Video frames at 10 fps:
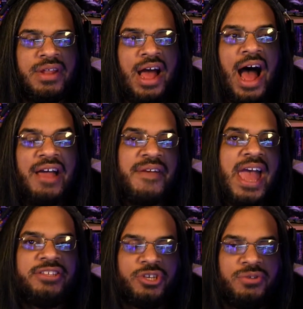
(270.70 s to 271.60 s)
I've
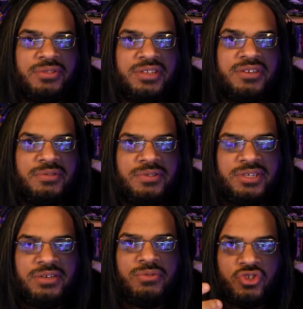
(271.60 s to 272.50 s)
had
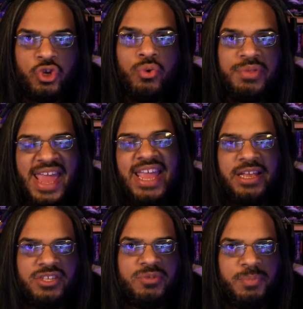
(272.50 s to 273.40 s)

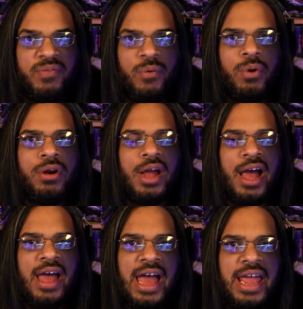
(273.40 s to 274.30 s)
toothaches before.
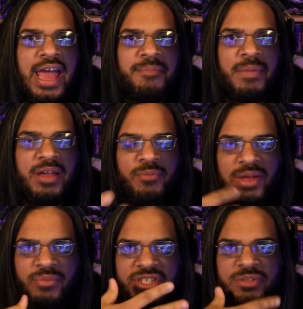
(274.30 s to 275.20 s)
I had
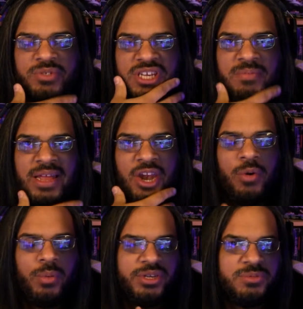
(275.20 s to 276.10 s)
my wisdom teeth, my
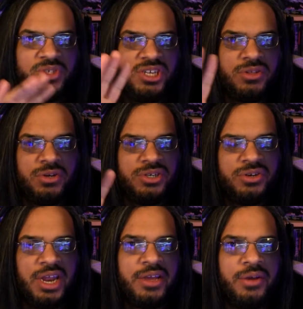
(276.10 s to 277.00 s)
lower wisdom teeth are
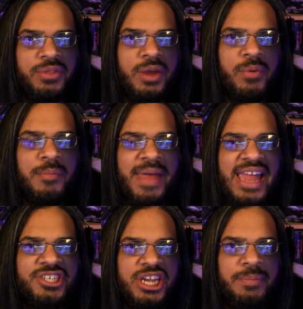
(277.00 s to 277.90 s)
like they were in
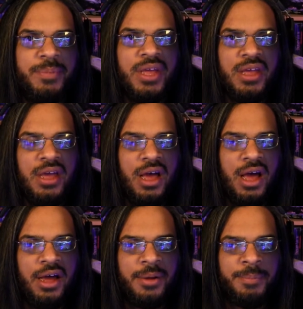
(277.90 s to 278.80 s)
bad shape.
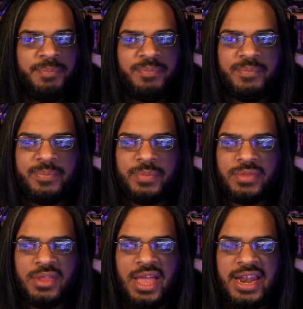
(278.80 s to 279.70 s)
And
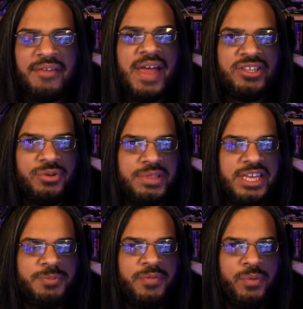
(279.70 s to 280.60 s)
I've had
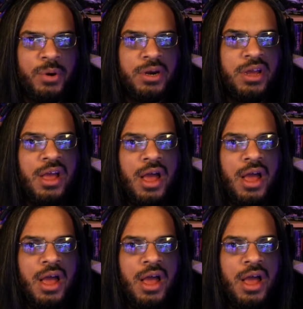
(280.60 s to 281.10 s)
toothaches before.